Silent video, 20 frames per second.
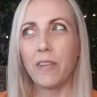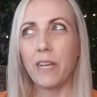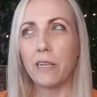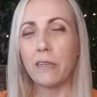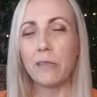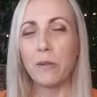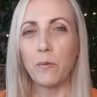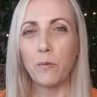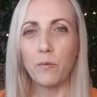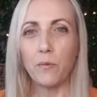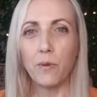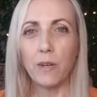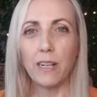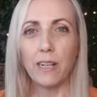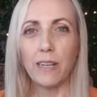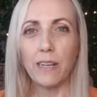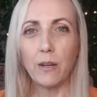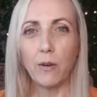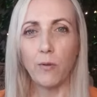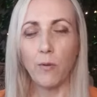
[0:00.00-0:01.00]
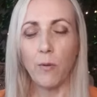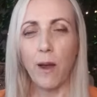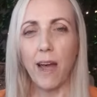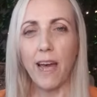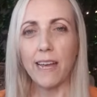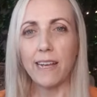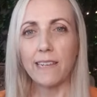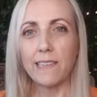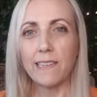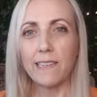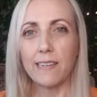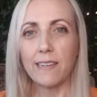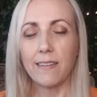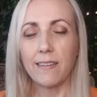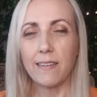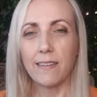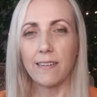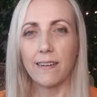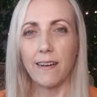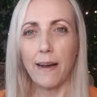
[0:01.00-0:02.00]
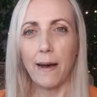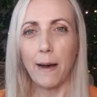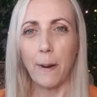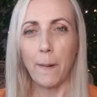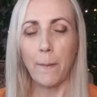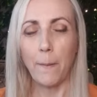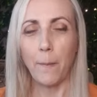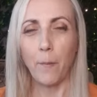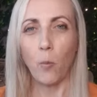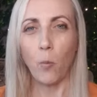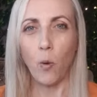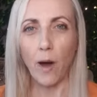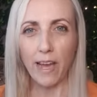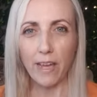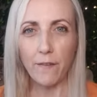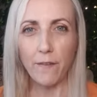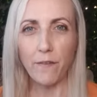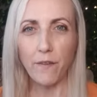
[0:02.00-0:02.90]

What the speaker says: it's a really great way